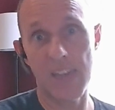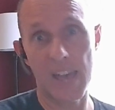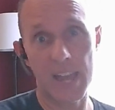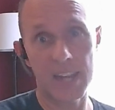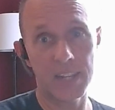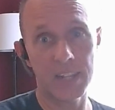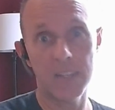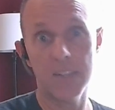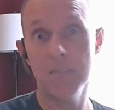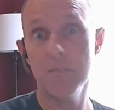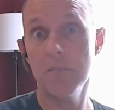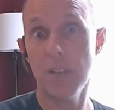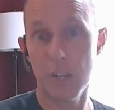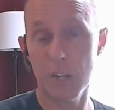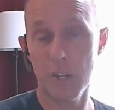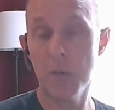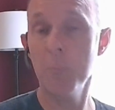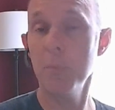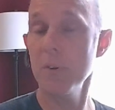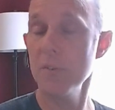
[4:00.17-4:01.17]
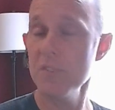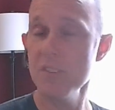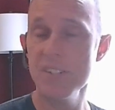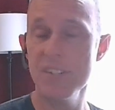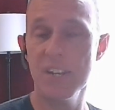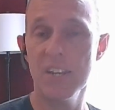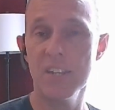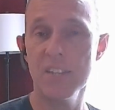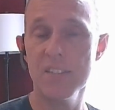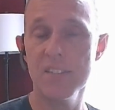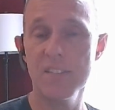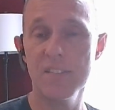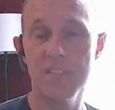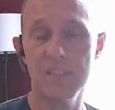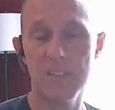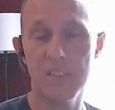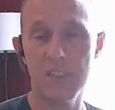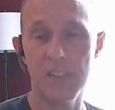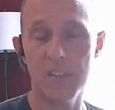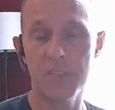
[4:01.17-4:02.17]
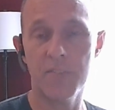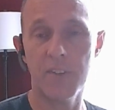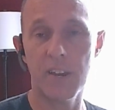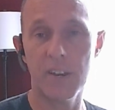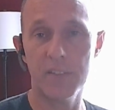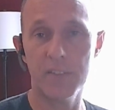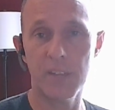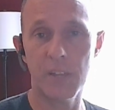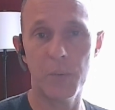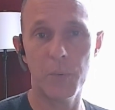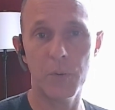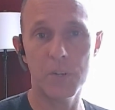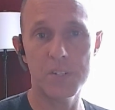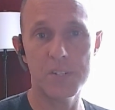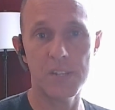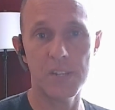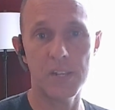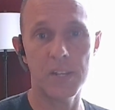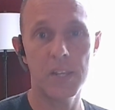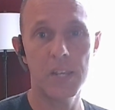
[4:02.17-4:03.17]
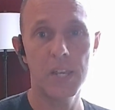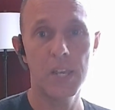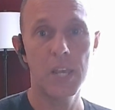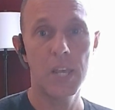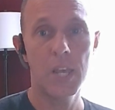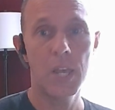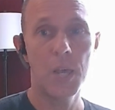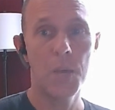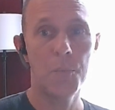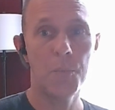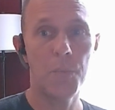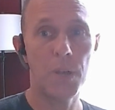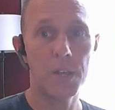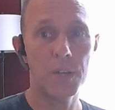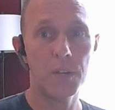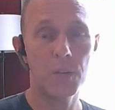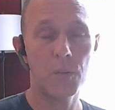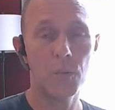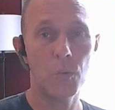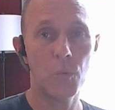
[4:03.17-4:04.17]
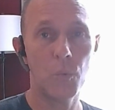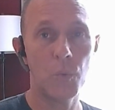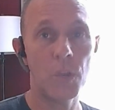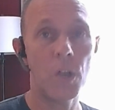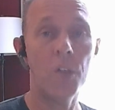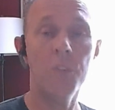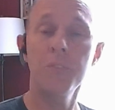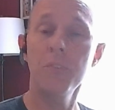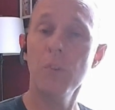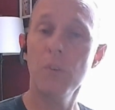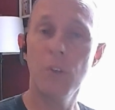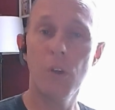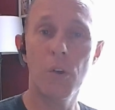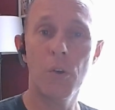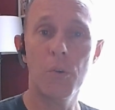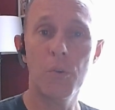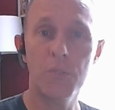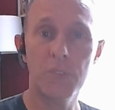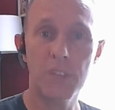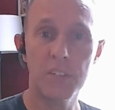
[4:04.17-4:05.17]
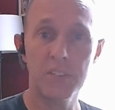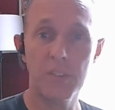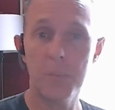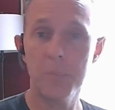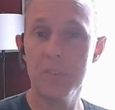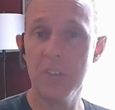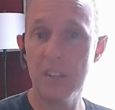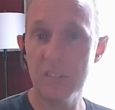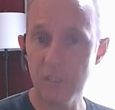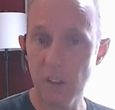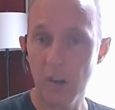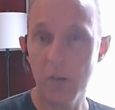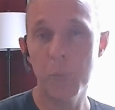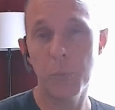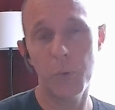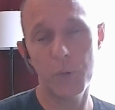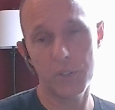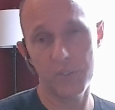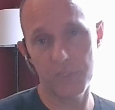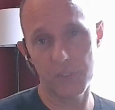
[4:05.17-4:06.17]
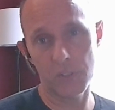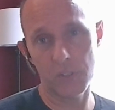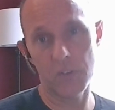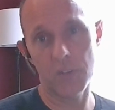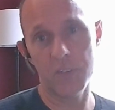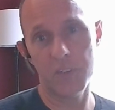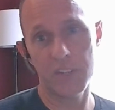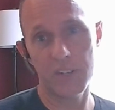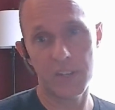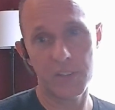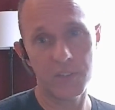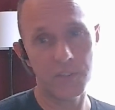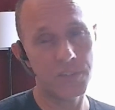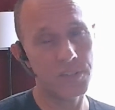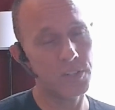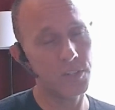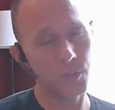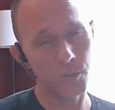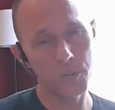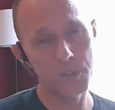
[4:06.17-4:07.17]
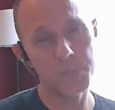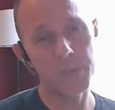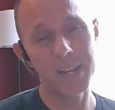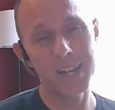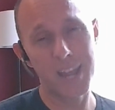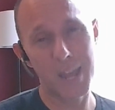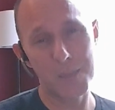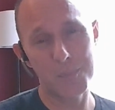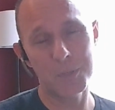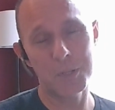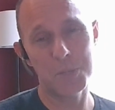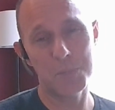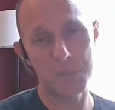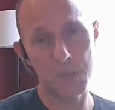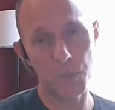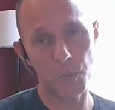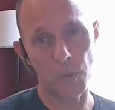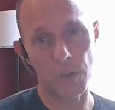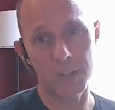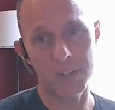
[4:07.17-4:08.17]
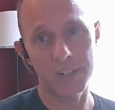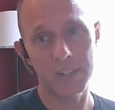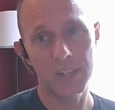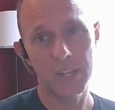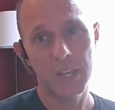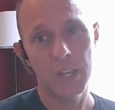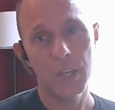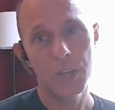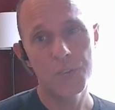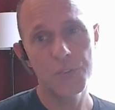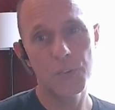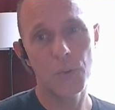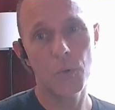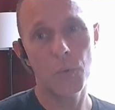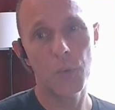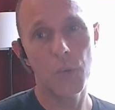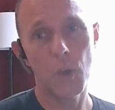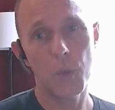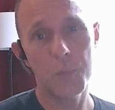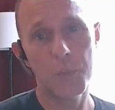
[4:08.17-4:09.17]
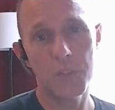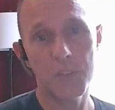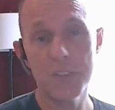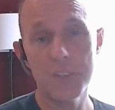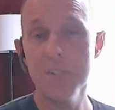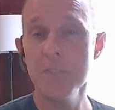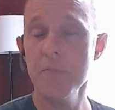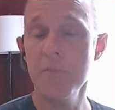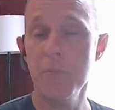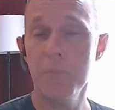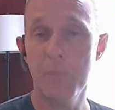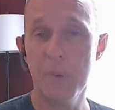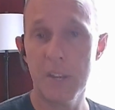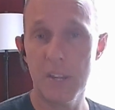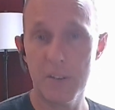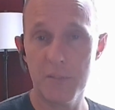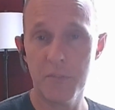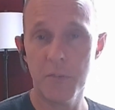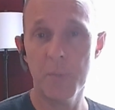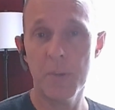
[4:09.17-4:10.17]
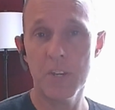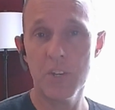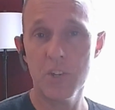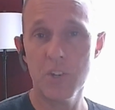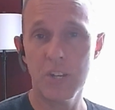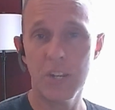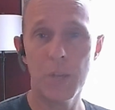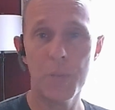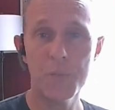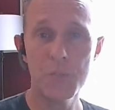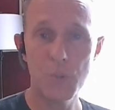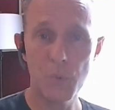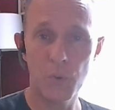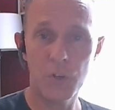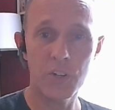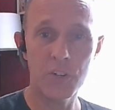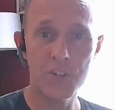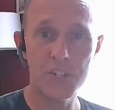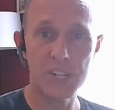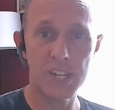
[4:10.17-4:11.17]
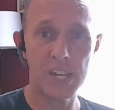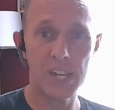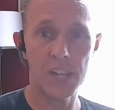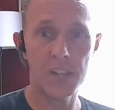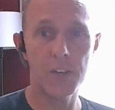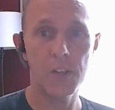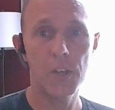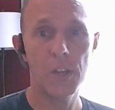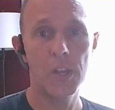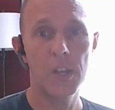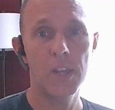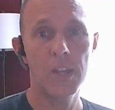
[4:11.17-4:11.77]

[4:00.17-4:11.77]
that in a number of the states that Firefly works in. But we also know that some states are more difficult than others, and yours might happen to be one. So we hope that this information helps you understand